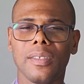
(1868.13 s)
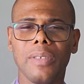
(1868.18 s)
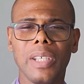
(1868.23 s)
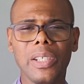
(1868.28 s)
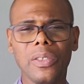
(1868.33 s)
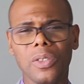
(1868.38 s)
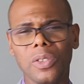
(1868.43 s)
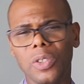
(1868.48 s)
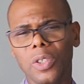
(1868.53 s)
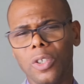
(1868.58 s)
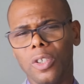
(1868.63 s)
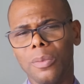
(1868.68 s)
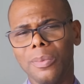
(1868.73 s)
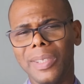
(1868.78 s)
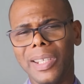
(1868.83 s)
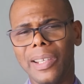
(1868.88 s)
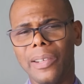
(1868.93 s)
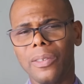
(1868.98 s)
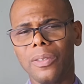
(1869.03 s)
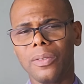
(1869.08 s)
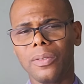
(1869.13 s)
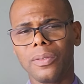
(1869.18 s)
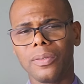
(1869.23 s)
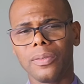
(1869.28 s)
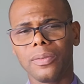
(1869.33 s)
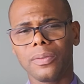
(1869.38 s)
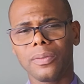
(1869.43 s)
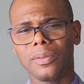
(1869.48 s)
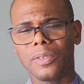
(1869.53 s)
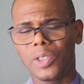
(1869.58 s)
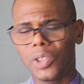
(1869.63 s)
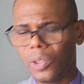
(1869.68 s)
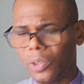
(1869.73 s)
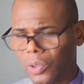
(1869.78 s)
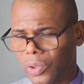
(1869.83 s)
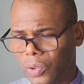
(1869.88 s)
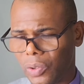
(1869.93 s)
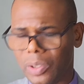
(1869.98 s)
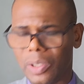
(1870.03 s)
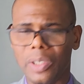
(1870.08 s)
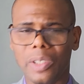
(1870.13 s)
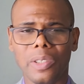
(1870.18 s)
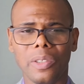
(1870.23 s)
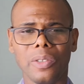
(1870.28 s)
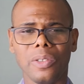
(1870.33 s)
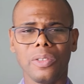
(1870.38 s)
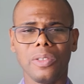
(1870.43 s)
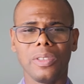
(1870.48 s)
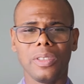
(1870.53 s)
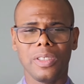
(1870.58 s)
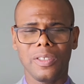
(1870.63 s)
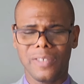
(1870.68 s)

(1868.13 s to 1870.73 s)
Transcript: why not come now? Turn to the Lord.